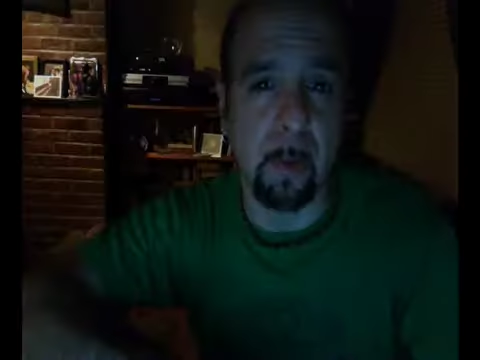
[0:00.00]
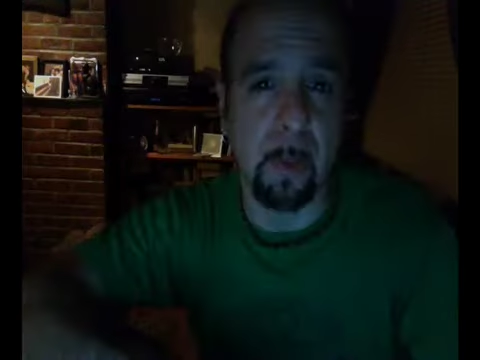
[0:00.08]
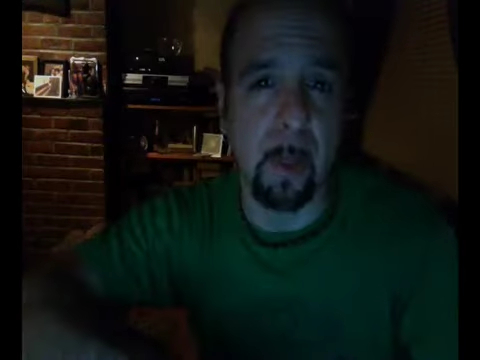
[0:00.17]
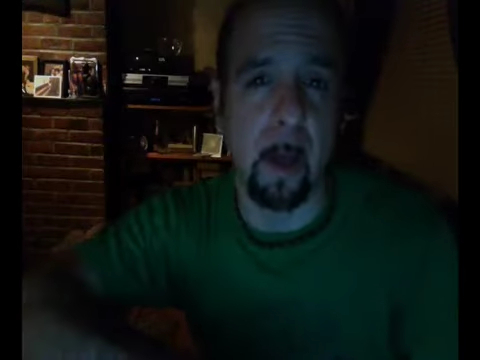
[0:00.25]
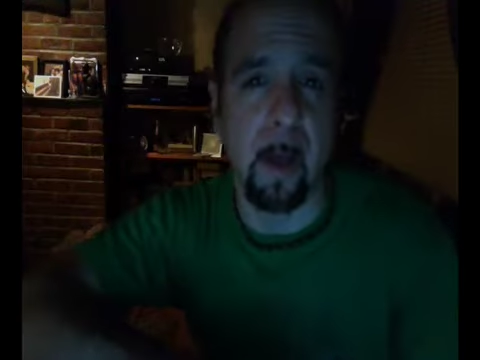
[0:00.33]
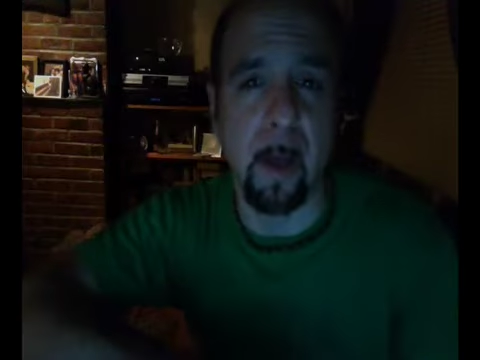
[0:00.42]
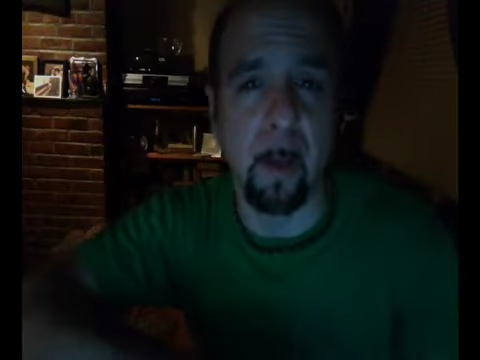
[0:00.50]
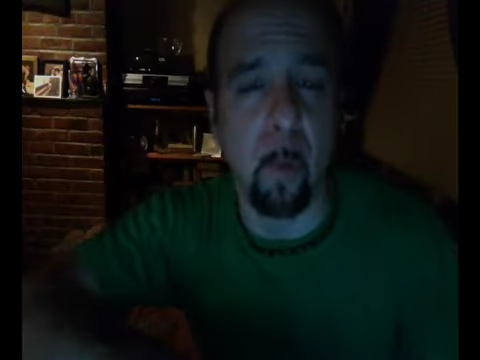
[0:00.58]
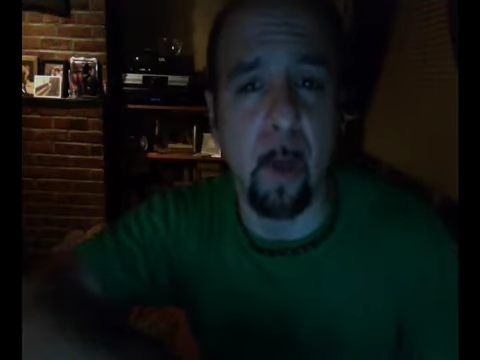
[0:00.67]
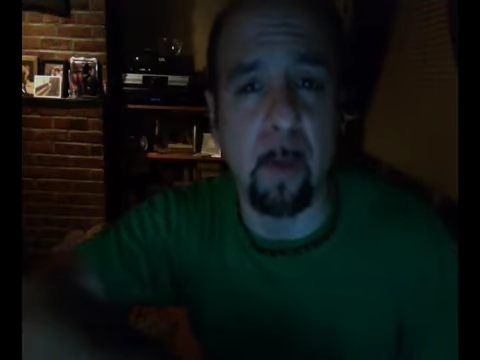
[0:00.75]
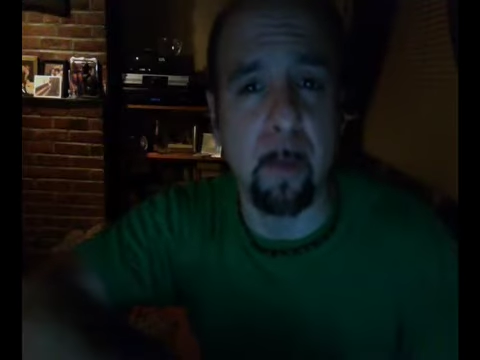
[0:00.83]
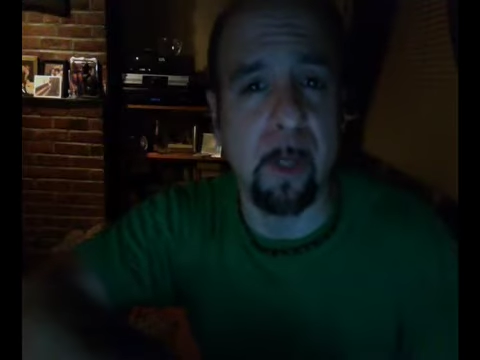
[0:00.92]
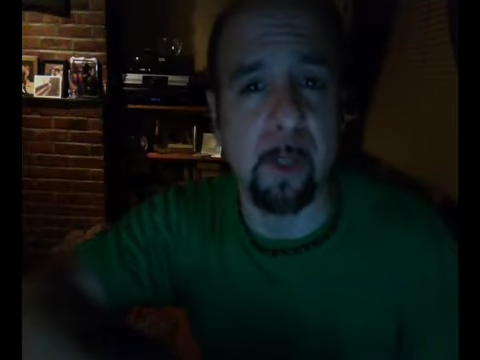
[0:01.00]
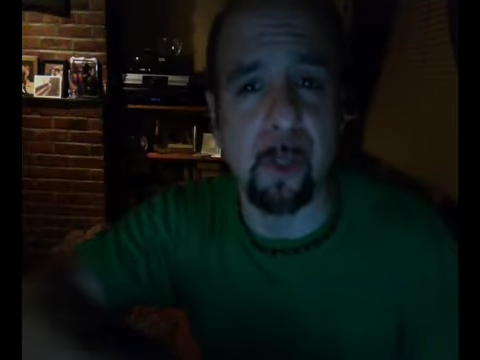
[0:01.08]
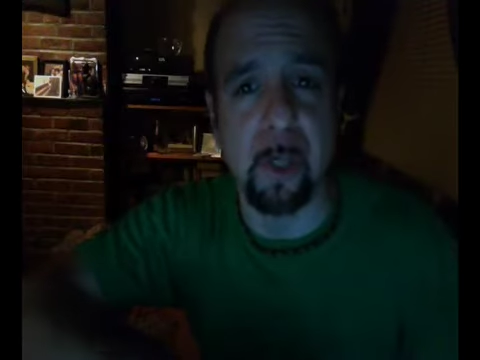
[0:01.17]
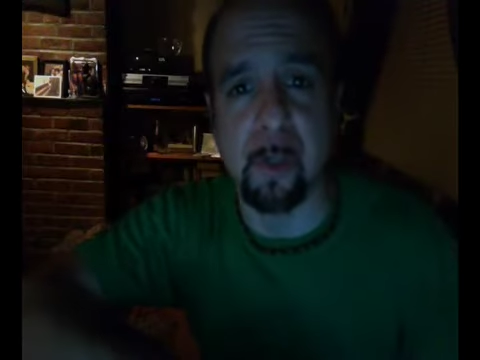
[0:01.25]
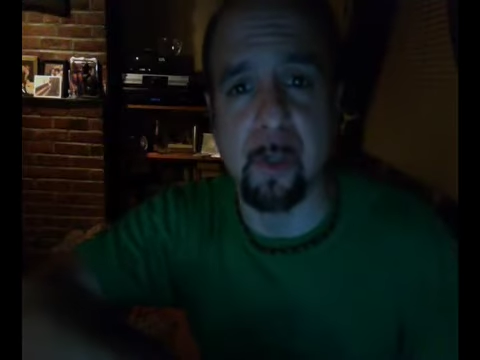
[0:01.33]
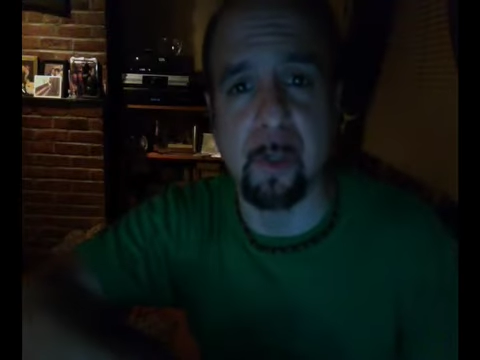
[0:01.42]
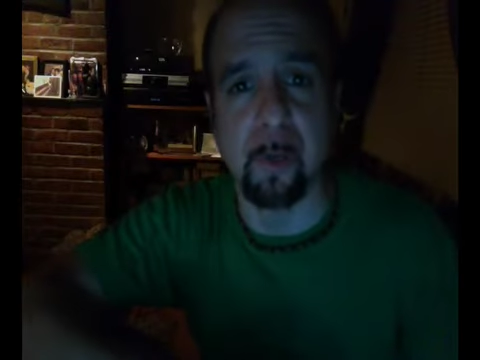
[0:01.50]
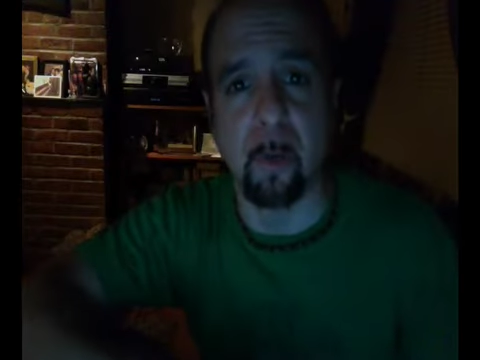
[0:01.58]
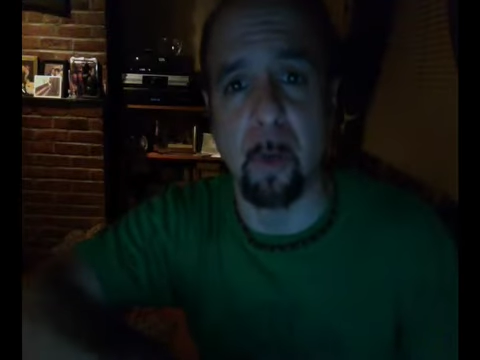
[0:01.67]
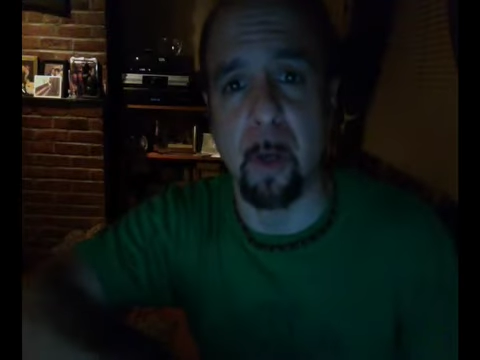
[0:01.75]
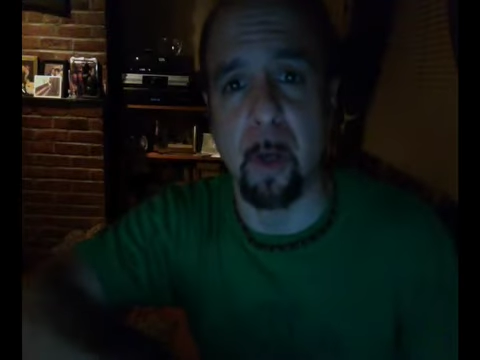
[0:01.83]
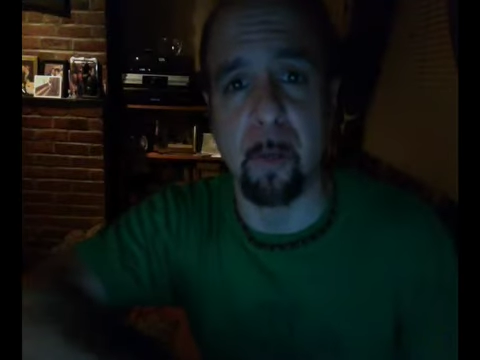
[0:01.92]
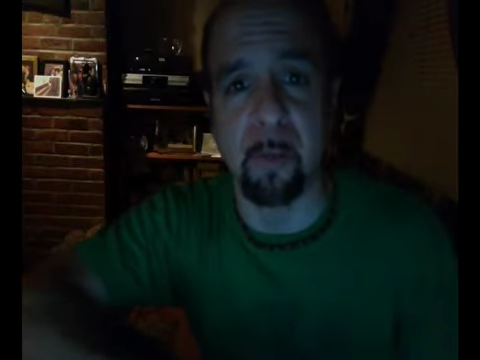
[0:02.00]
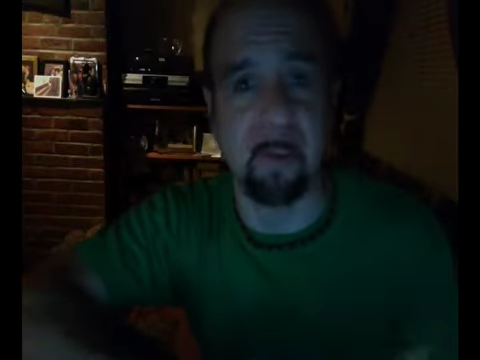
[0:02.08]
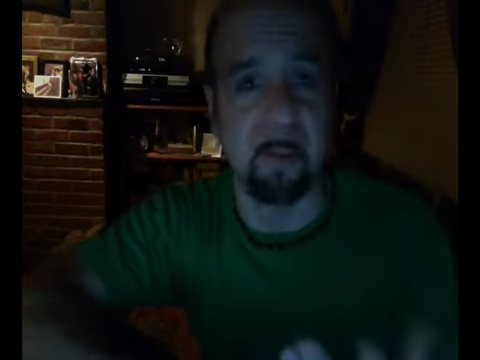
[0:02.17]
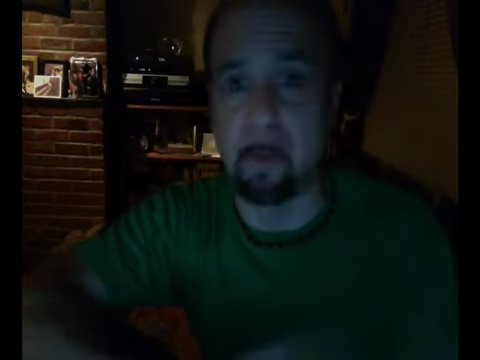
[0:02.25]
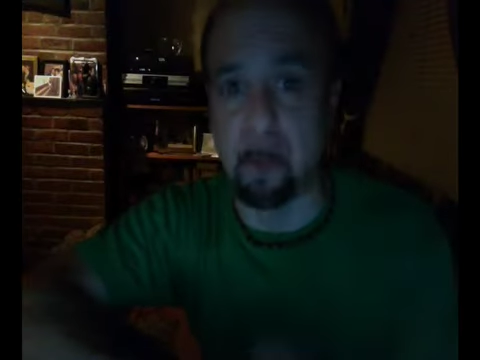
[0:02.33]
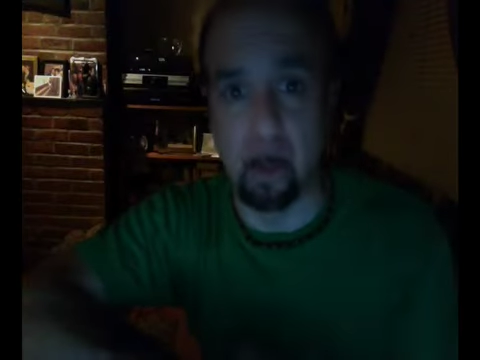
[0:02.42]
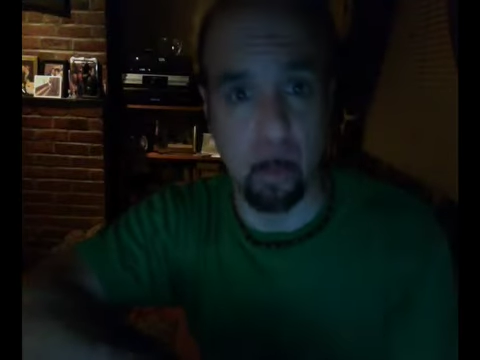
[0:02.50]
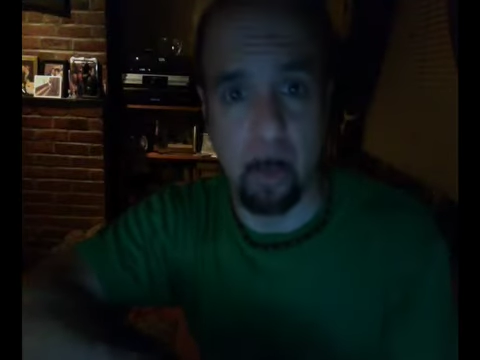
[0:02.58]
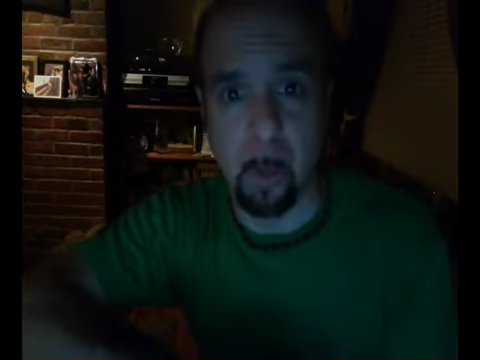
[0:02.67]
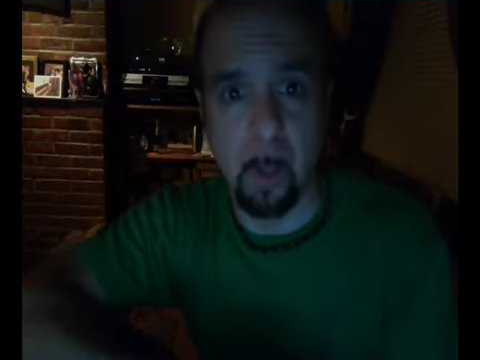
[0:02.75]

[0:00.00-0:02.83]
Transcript: Yeah, I had a wild imagination growing up. I still do.